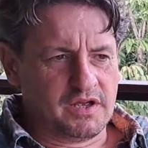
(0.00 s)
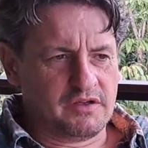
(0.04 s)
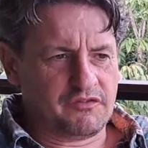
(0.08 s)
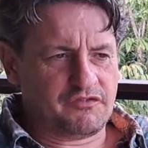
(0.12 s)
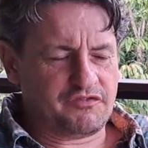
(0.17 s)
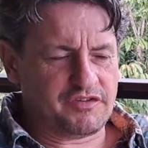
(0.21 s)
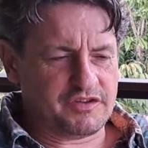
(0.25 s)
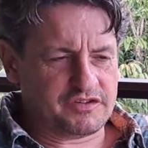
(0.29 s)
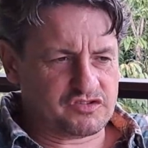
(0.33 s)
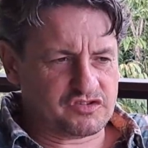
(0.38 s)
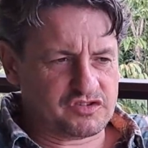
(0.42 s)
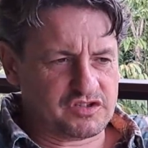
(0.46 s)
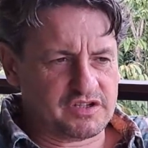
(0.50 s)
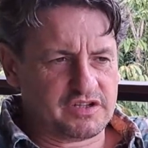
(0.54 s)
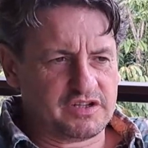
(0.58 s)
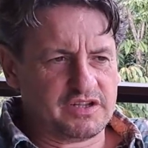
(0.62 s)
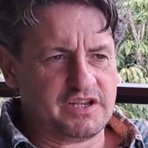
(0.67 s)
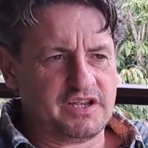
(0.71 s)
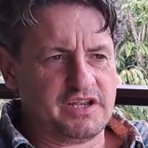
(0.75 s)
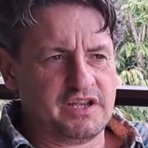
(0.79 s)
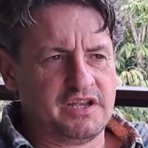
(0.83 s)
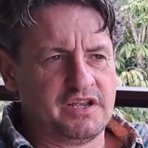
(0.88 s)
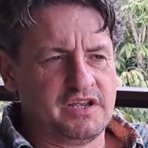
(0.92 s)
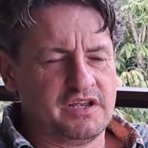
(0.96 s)

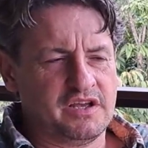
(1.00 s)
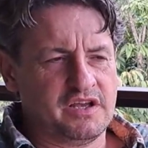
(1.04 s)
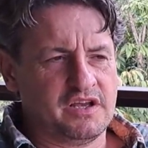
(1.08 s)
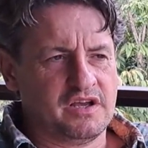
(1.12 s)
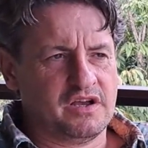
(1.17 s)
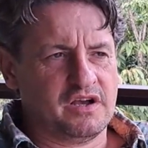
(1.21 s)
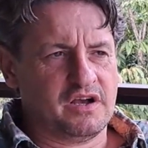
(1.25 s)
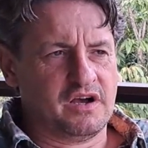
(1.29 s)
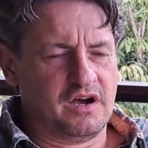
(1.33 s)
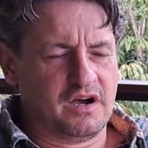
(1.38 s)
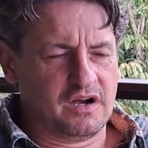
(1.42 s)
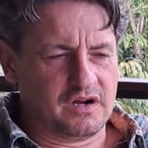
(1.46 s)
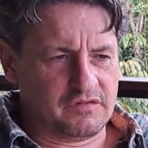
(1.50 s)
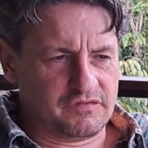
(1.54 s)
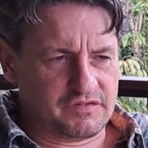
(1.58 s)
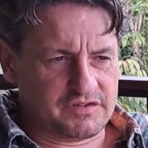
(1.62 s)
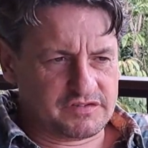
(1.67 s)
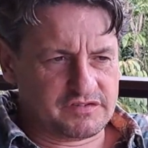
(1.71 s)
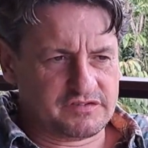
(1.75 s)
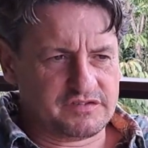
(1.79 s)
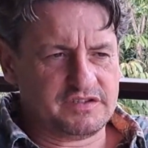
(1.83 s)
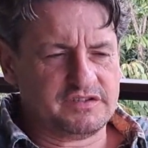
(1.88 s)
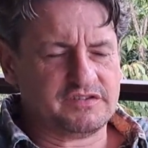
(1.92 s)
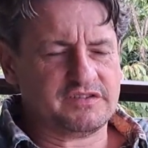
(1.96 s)
efficiently
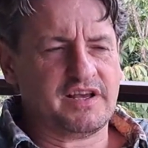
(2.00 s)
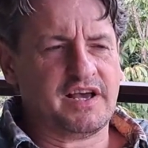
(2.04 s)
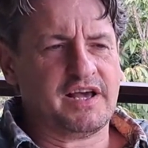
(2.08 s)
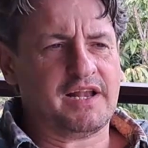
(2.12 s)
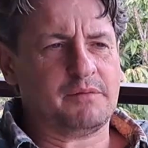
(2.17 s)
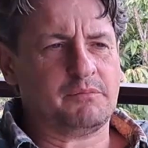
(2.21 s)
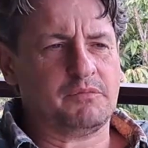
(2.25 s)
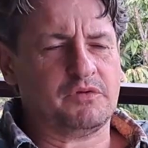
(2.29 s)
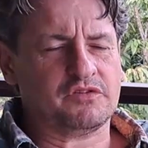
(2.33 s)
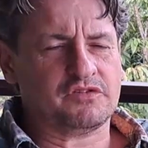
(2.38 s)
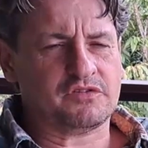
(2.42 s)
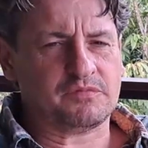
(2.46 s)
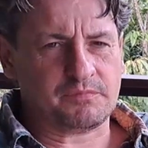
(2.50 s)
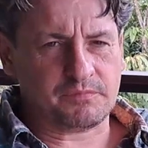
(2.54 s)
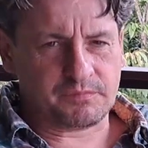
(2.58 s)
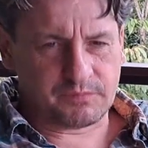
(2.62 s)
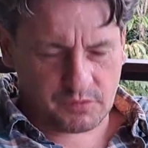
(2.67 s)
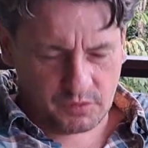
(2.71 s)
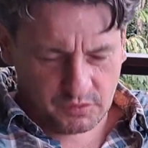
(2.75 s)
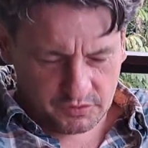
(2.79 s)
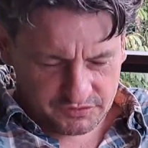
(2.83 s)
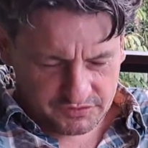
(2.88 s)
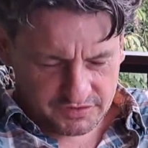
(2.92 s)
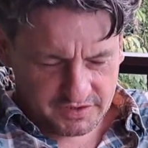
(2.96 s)
harvest these animals,
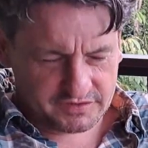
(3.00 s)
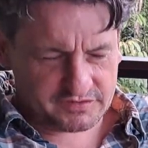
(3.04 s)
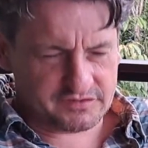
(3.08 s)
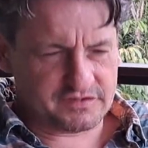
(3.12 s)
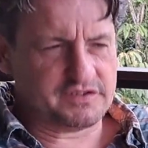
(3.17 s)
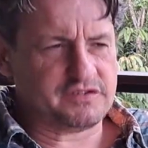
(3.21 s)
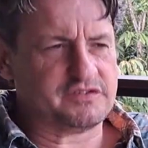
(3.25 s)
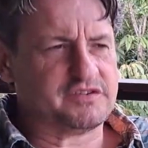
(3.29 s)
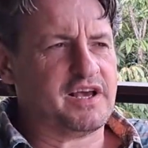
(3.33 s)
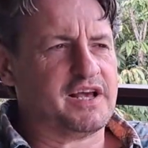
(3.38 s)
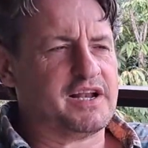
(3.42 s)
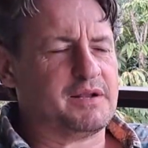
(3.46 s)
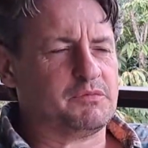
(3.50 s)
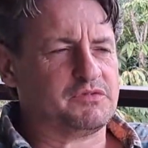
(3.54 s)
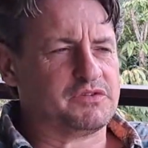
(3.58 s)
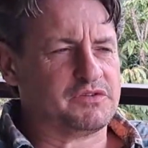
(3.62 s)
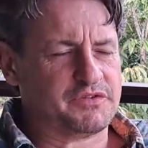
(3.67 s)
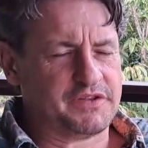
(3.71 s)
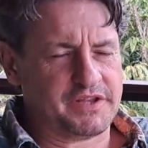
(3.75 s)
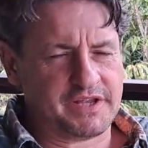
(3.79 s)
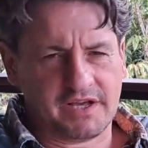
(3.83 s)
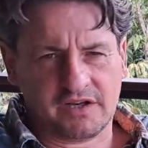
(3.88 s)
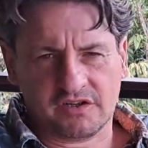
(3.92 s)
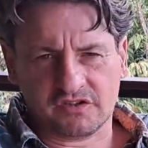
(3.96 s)
process these animals,
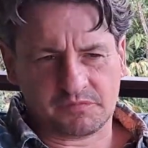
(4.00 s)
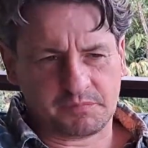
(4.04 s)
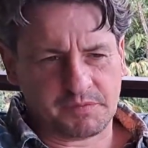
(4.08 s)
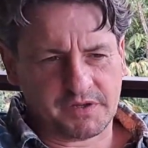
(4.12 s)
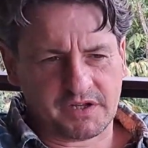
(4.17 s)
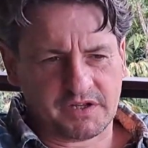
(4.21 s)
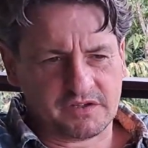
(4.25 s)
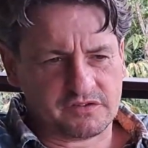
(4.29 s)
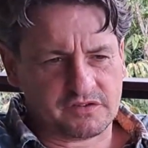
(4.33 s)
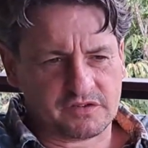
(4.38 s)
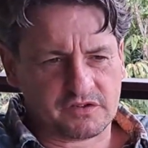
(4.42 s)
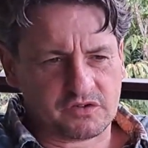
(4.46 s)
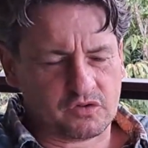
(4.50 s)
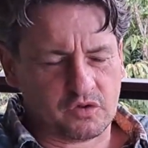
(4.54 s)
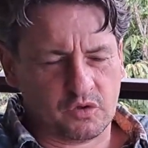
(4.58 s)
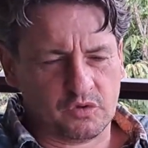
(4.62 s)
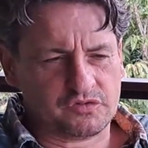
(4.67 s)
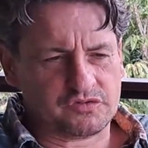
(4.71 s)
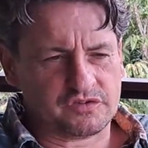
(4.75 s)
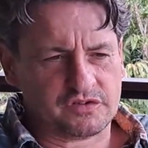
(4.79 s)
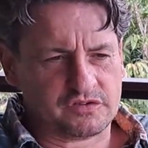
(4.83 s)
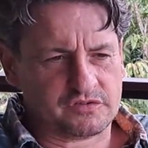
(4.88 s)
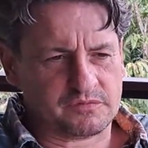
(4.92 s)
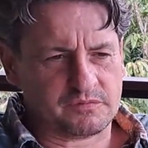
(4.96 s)
everything else, because the
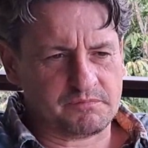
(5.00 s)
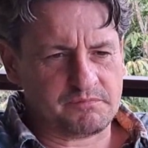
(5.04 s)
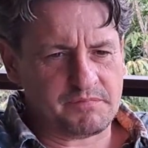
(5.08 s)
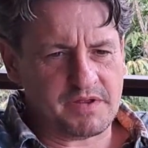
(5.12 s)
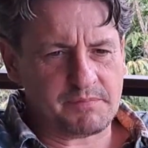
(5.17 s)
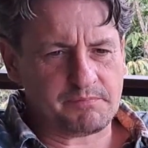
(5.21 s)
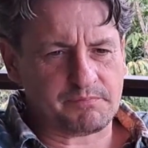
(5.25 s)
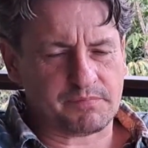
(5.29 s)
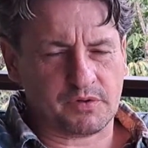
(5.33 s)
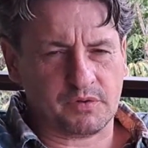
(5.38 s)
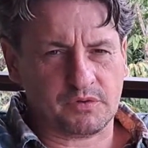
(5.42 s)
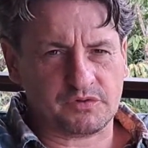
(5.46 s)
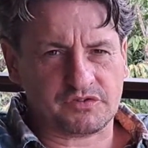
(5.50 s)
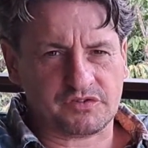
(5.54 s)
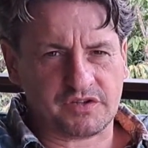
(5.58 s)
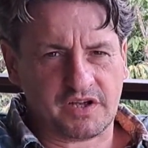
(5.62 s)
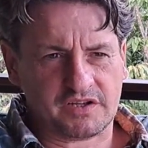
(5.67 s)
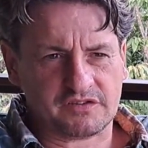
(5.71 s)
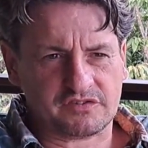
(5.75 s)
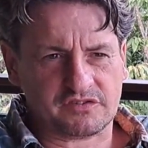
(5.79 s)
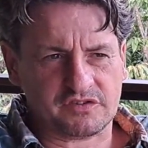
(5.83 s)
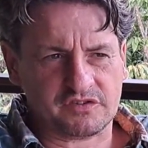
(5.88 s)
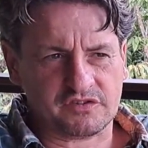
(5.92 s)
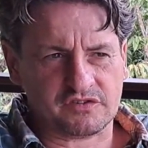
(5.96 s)
closest meat
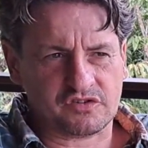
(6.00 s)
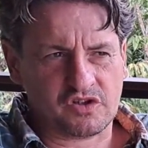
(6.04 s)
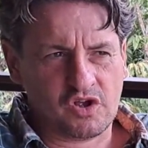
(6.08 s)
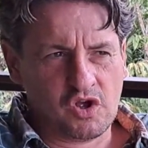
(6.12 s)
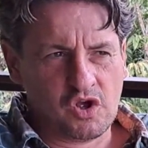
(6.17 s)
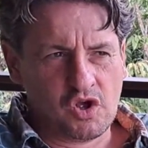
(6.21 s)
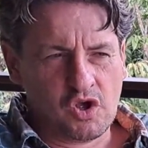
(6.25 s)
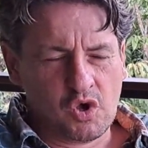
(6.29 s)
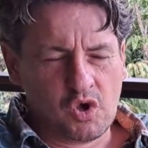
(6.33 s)
processors